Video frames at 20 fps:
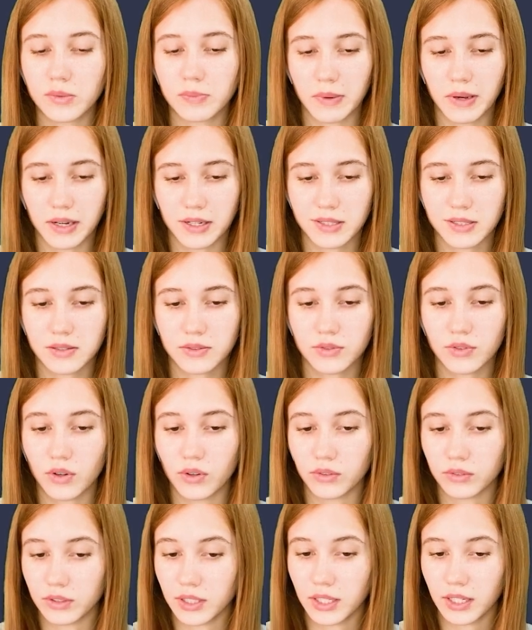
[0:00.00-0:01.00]
back
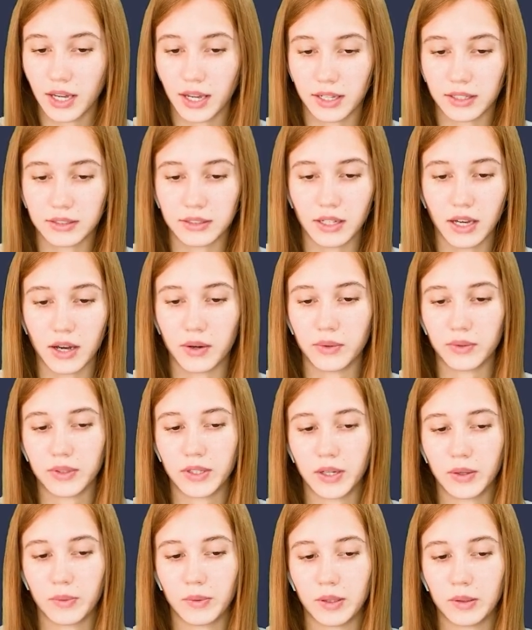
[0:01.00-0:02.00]
strongly, and now
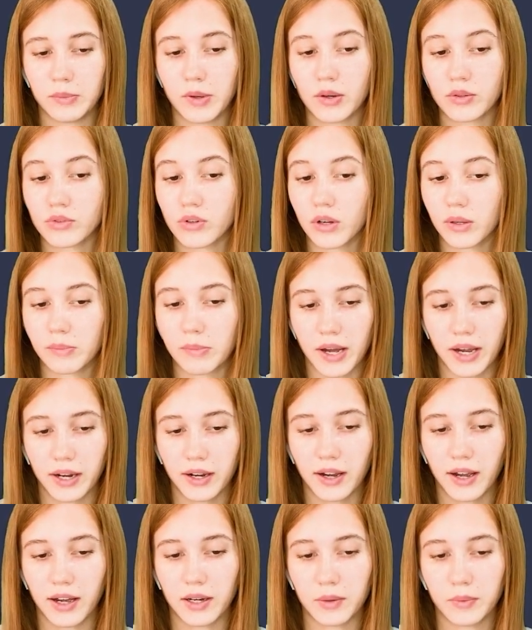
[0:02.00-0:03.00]
there will be a rollback
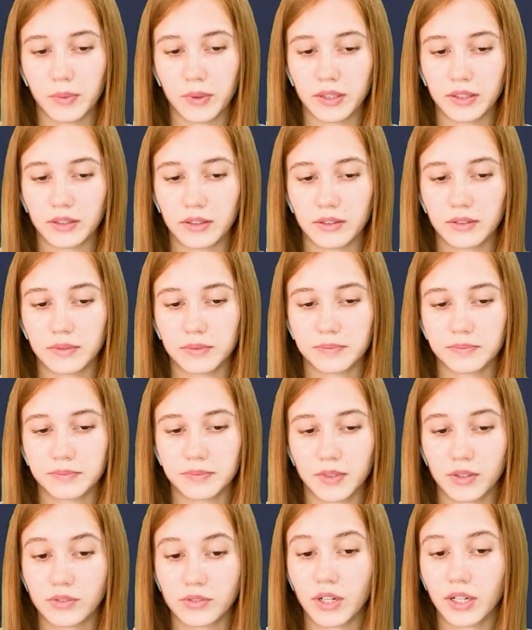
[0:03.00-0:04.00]
and
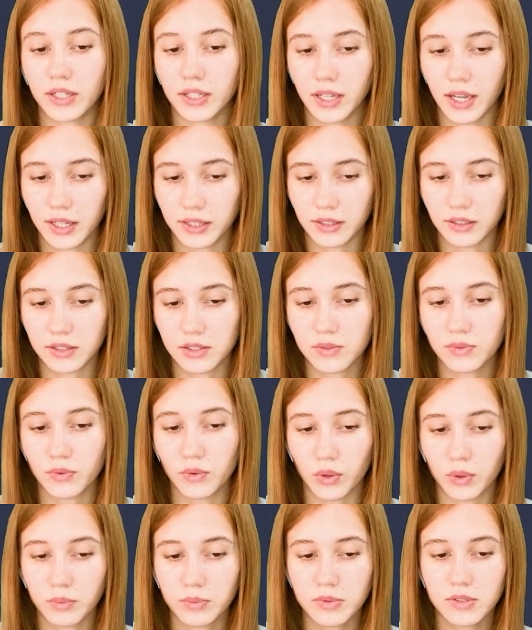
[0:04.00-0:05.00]
a red candle is
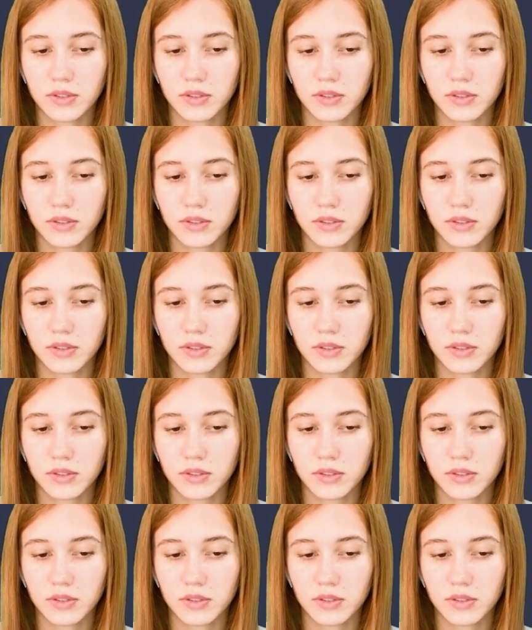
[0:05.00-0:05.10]
formed.